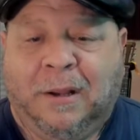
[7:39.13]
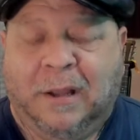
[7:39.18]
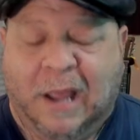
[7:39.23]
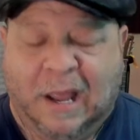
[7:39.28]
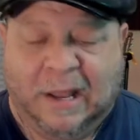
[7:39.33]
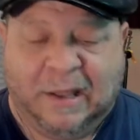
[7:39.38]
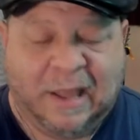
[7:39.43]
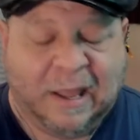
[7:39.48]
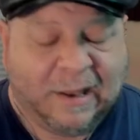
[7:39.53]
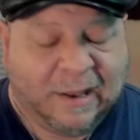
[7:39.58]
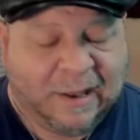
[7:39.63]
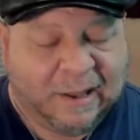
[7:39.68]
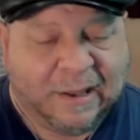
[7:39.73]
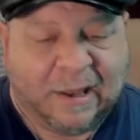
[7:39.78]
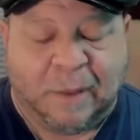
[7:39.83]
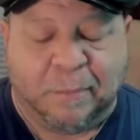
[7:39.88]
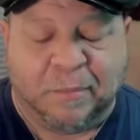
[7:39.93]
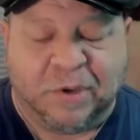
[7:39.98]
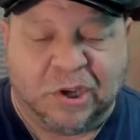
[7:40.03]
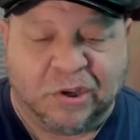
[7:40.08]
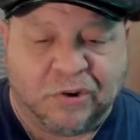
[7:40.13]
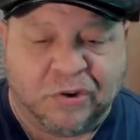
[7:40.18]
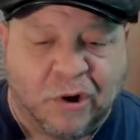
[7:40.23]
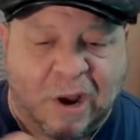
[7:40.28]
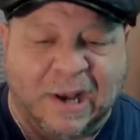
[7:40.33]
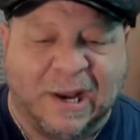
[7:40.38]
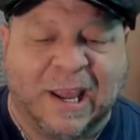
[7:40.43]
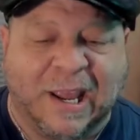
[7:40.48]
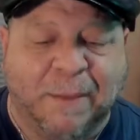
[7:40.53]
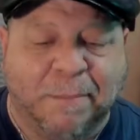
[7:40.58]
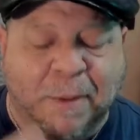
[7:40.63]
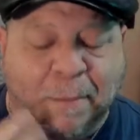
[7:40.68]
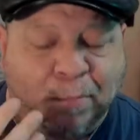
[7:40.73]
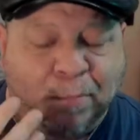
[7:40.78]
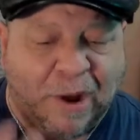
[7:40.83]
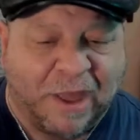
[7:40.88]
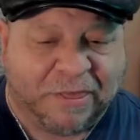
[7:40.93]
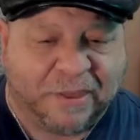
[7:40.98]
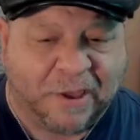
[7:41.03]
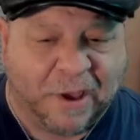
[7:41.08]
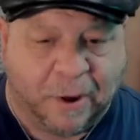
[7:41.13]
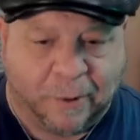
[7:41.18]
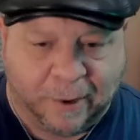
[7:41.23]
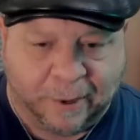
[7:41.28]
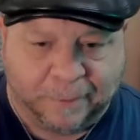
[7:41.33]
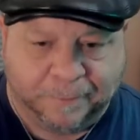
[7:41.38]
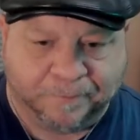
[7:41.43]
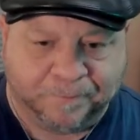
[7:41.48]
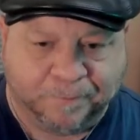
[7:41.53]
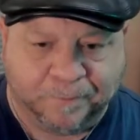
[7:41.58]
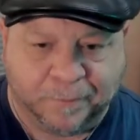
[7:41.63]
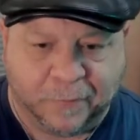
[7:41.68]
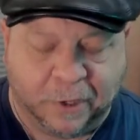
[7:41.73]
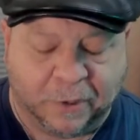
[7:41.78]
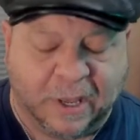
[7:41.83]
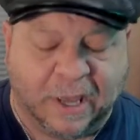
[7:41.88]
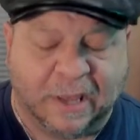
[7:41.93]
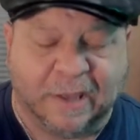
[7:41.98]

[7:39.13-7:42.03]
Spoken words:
And I'm just trying to keep the breath going, okay?